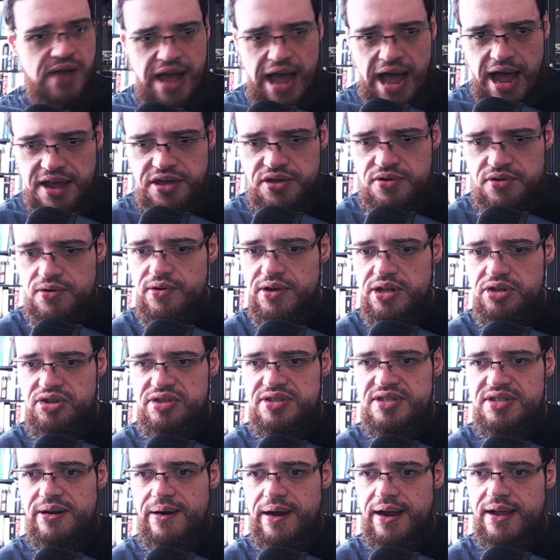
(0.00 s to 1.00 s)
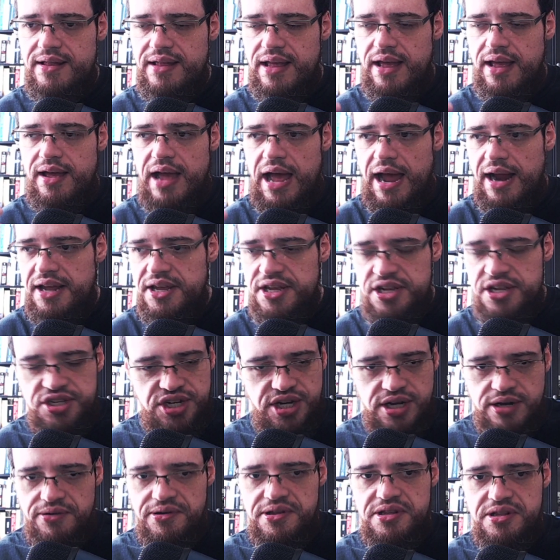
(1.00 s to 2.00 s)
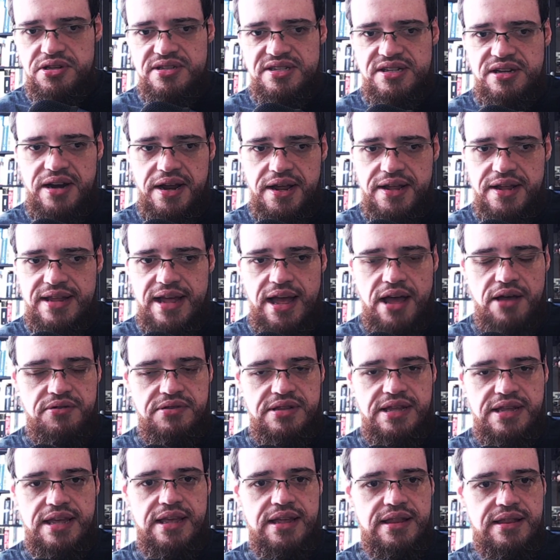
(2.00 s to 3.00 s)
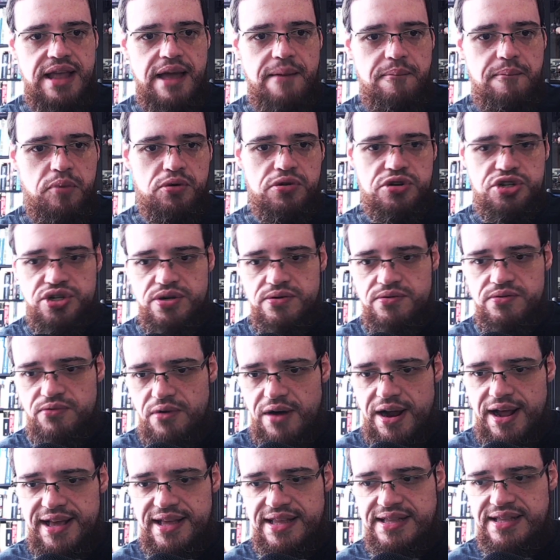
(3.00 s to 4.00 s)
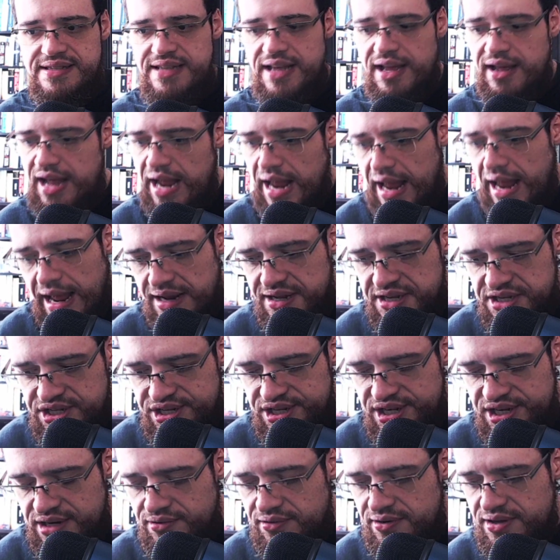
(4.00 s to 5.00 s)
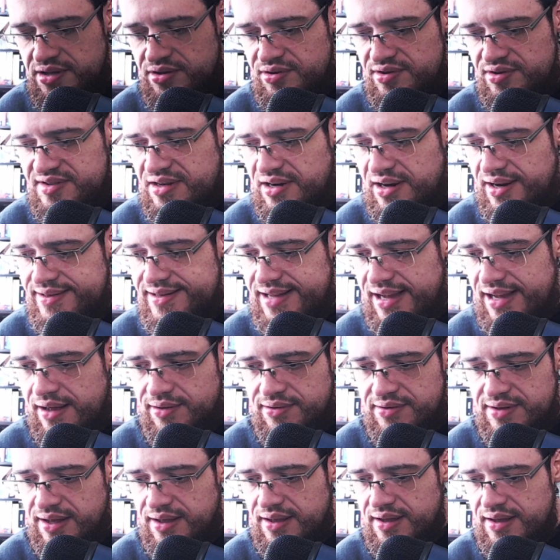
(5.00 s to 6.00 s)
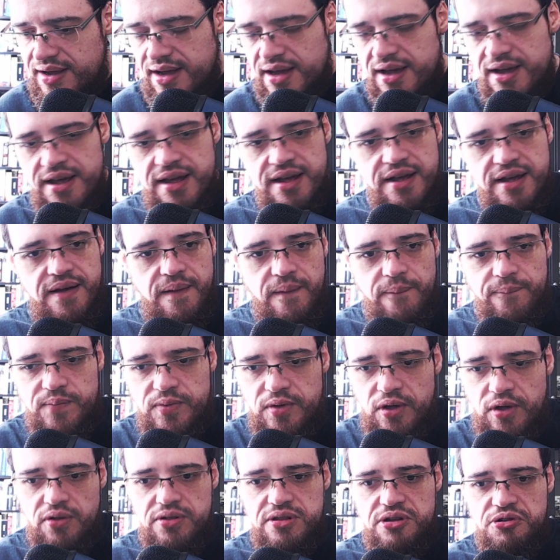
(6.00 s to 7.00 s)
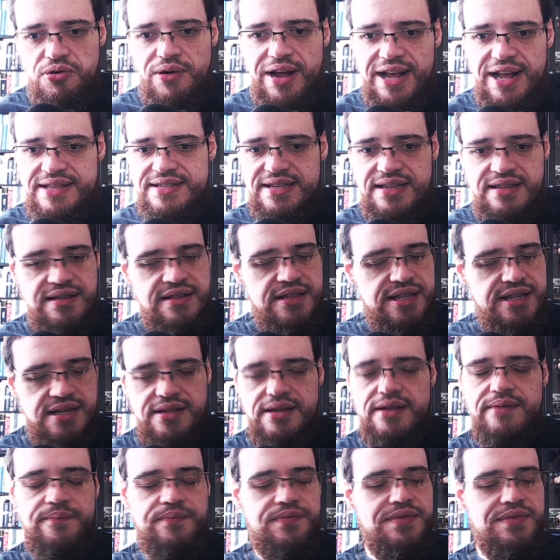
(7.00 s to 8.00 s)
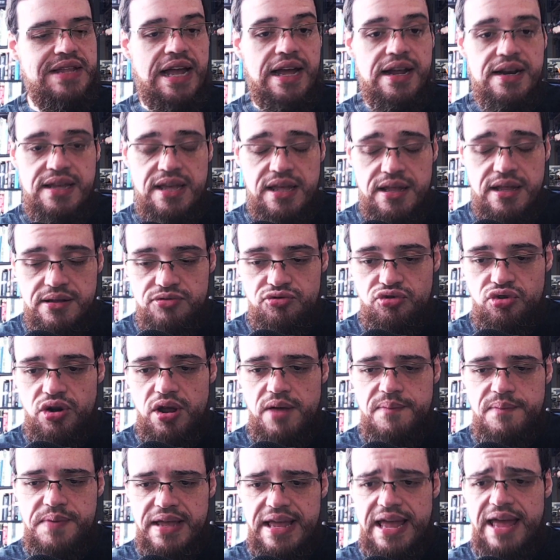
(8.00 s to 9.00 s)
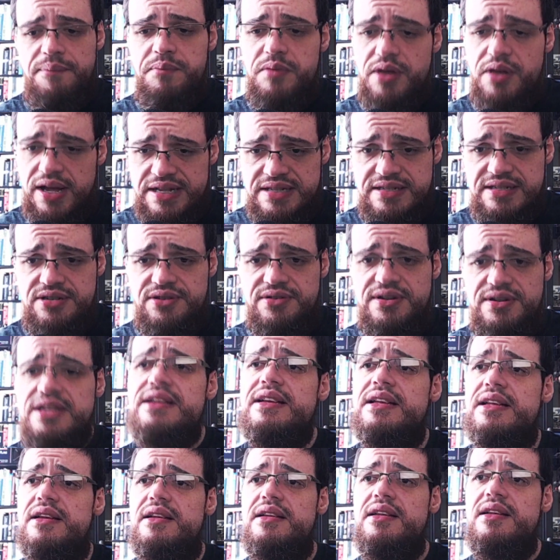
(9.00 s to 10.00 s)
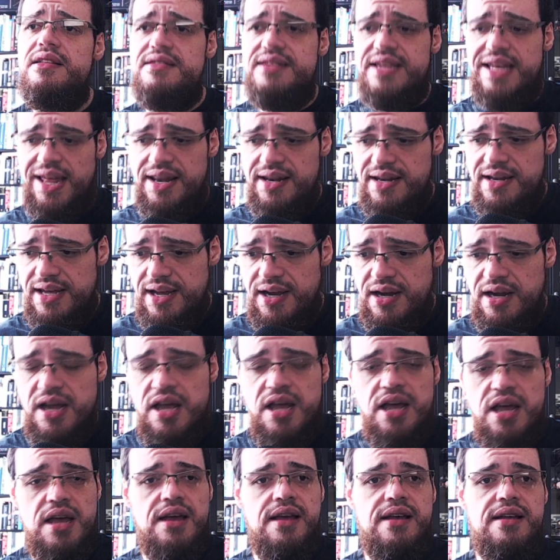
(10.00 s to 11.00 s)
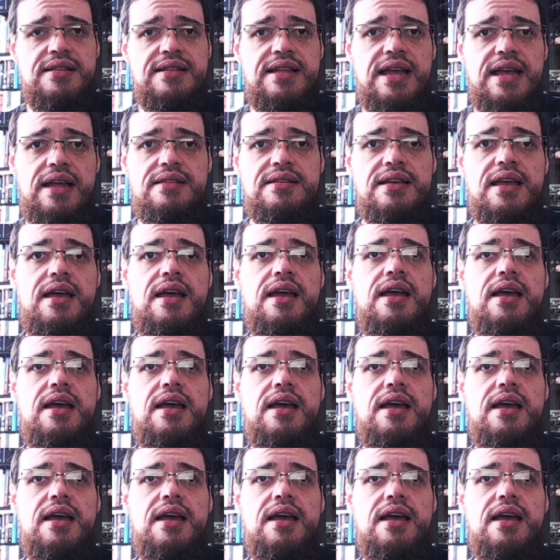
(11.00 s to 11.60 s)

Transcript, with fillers: are you going to strike uh, is she going to strike down the, the abortion rights uh, is she going to strike down the all the rights and trump kept answering her and telling her that